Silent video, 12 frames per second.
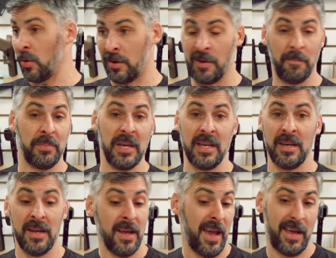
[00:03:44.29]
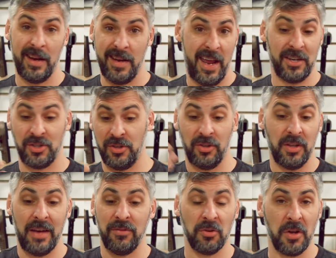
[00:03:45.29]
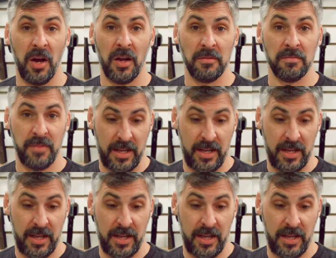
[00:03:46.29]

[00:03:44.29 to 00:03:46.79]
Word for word: or compete at a national level gun.